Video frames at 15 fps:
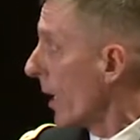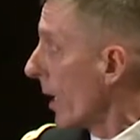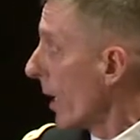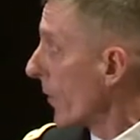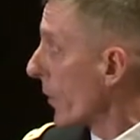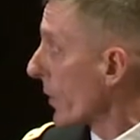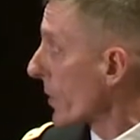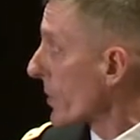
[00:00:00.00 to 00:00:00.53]

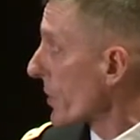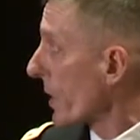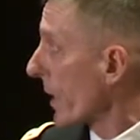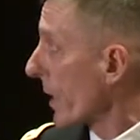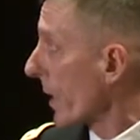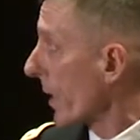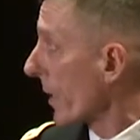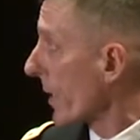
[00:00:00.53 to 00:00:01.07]
if you can see
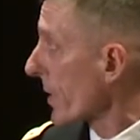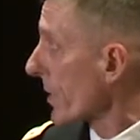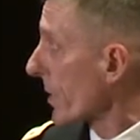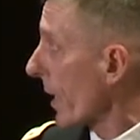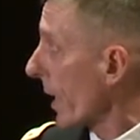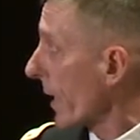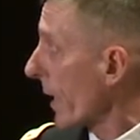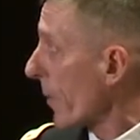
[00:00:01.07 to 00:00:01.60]
it on this
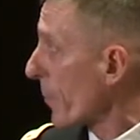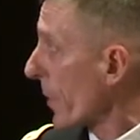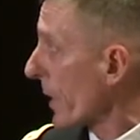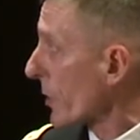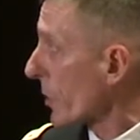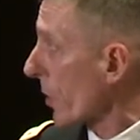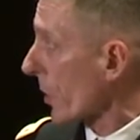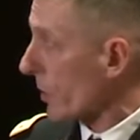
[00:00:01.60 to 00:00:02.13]
side, that big
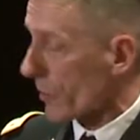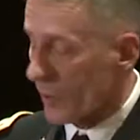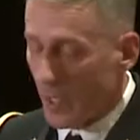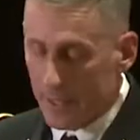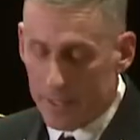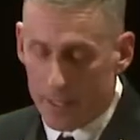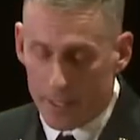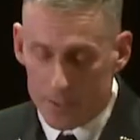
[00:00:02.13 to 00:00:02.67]
circle
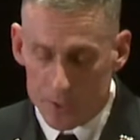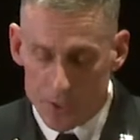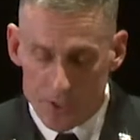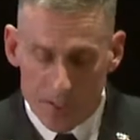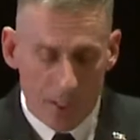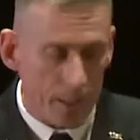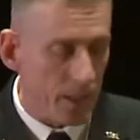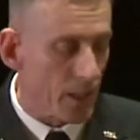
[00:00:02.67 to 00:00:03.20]
right there, and just
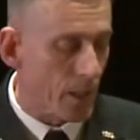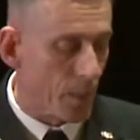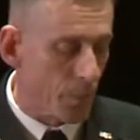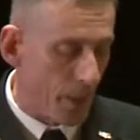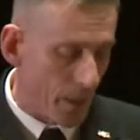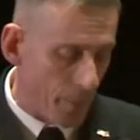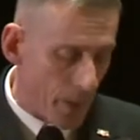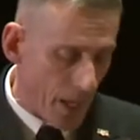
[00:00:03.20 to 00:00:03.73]
tell you a little
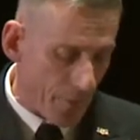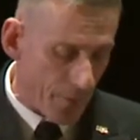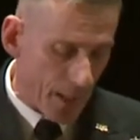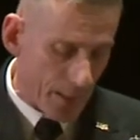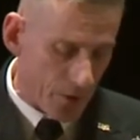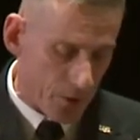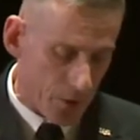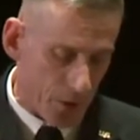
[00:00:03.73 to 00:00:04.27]
bit about
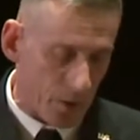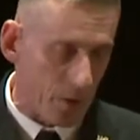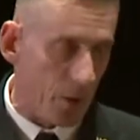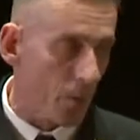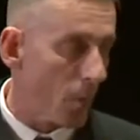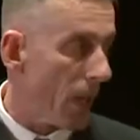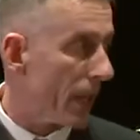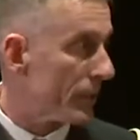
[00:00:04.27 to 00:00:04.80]
that circle
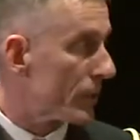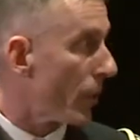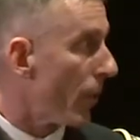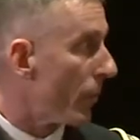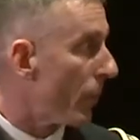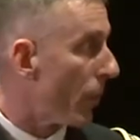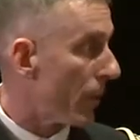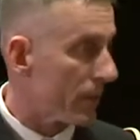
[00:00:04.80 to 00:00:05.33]
and why it's so
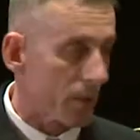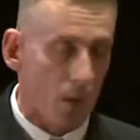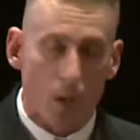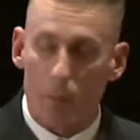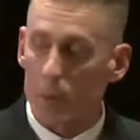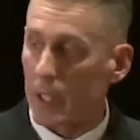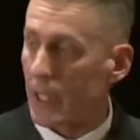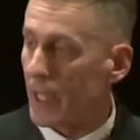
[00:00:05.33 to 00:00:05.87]
important
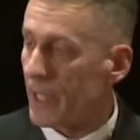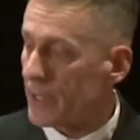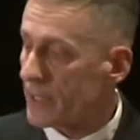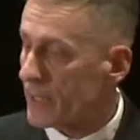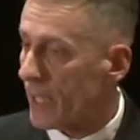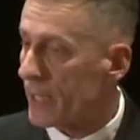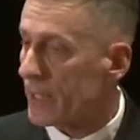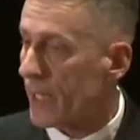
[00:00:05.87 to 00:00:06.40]
globally.
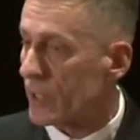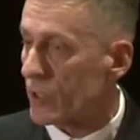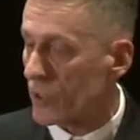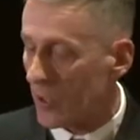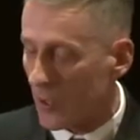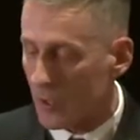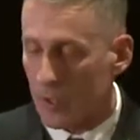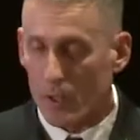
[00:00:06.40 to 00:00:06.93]
Inside that
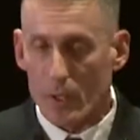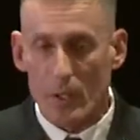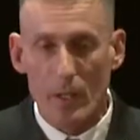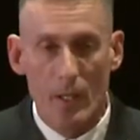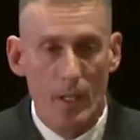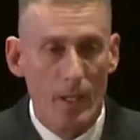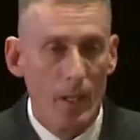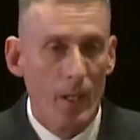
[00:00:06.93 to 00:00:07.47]
circle,
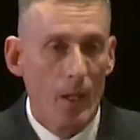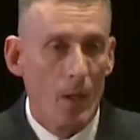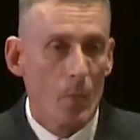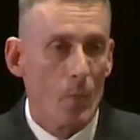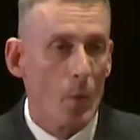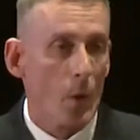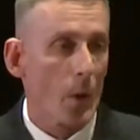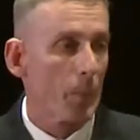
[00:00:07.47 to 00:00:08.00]

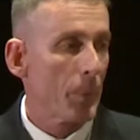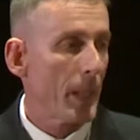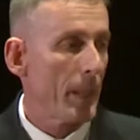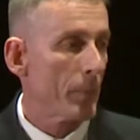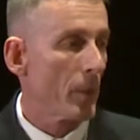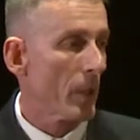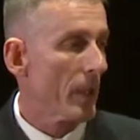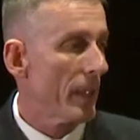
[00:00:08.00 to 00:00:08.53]
more
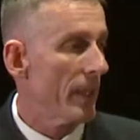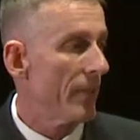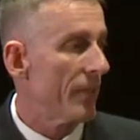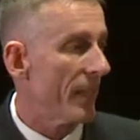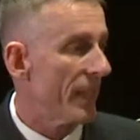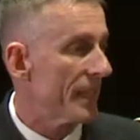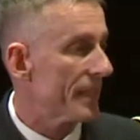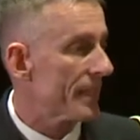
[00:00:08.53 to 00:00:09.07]
people live
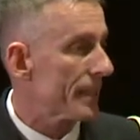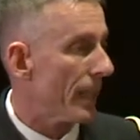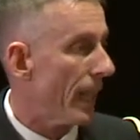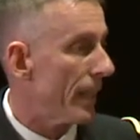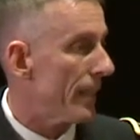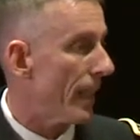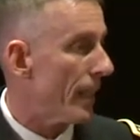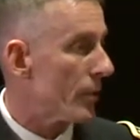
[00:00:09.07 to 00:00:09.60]

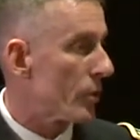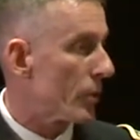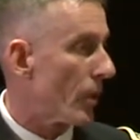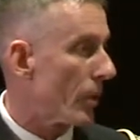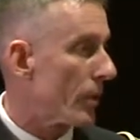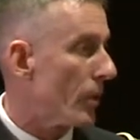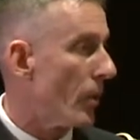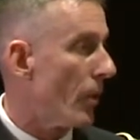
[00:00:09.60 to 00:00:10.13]
inside that
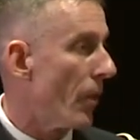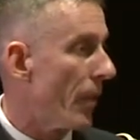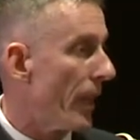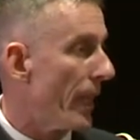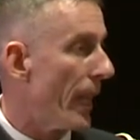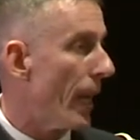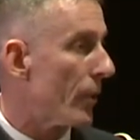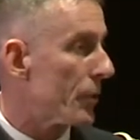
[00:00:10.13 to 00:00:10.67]
circle
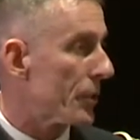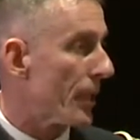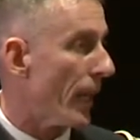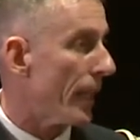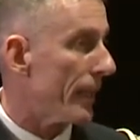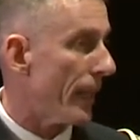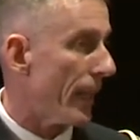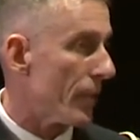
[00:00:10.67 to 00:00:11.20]
than
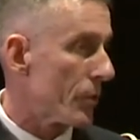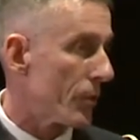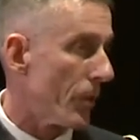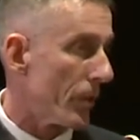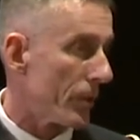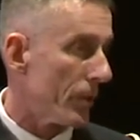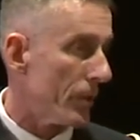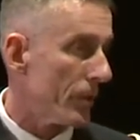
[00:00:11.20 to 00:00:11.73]
outside that
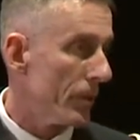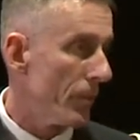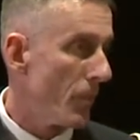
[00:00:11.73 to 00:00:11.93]
circle.